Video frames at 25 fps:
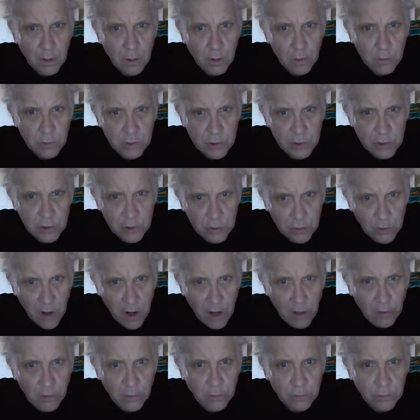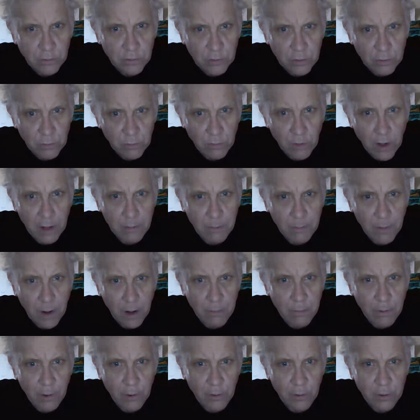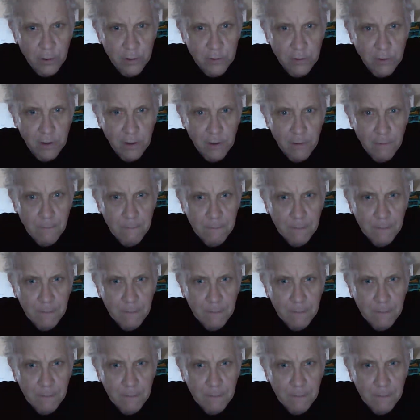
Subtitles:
who struggled to write my poetry.